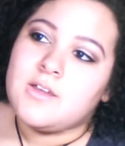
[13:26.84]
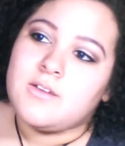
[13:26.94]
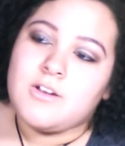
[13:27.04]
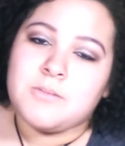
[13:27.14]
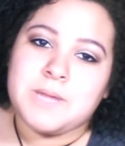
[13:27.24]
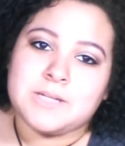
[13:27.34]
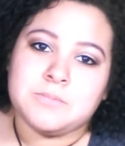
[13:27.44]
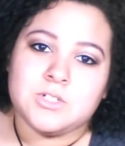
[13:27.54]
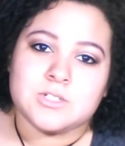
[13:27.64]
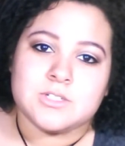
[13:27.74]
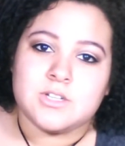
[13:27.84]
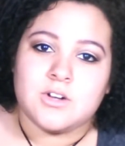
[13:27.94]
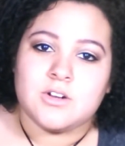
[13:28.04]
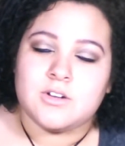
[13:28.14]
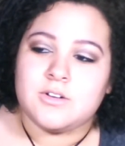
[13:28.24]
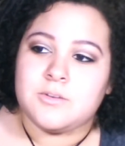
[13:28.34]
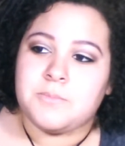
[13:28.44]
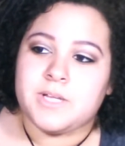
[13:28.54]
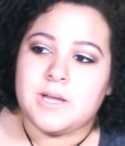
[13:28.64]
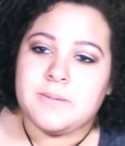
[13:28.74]
Hardback books are
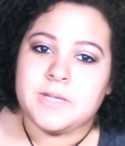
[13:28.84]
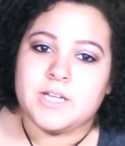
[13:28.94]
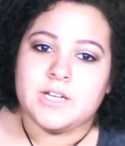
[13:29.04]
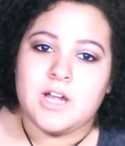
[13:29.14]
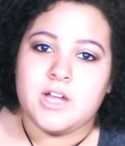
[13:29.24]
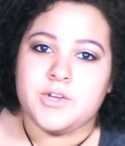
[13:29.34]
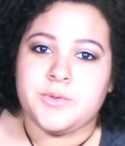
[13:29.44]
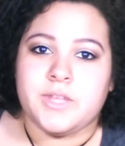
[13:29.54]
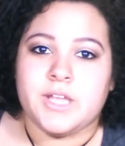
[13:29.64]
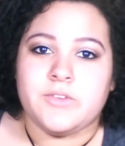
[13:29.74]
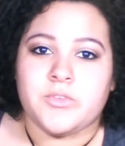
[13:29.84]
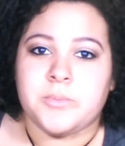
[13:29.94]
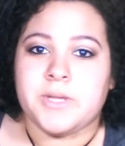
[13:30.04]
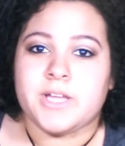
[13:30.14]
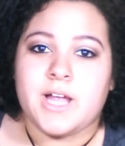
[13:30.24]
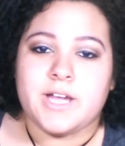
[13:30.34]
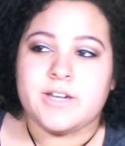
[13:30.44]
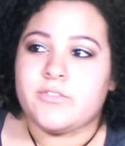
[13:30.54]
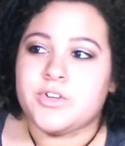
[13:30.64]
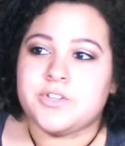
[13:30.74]
becoming a new thing for me. I
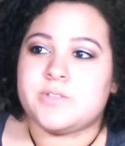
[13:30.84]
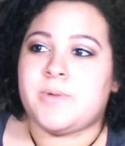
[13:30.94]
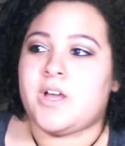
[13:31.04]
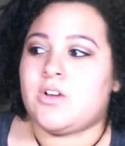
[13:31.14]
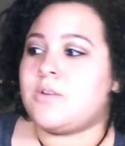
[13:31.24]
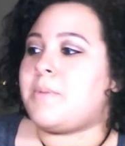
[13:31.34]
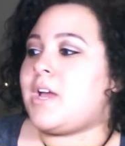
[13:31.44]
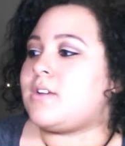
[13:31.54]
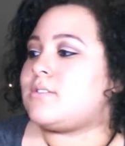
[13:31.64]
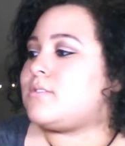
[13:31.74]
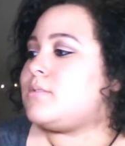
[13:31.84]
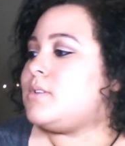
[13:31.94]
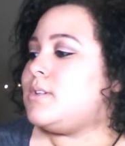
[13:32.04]
never used to buy hardbacks.